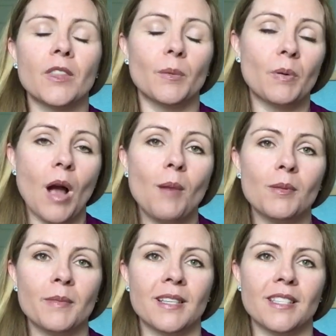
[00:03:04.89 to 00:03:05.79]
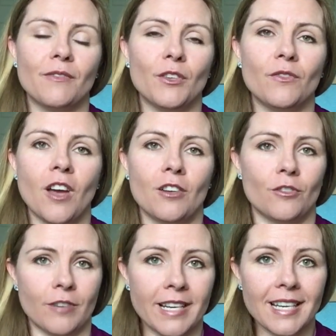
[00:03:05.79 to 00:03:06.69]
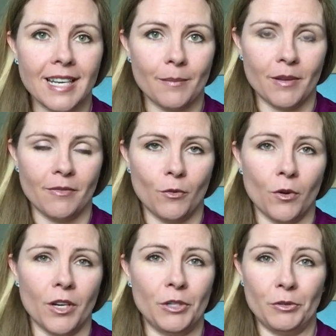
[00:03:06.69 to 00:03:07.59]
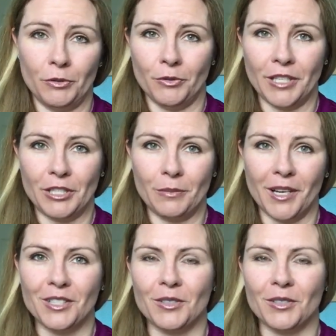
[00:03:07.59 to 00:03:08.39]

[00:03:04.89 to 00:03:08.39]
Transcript: The problem is if you've not drinking it before and you do drink too much.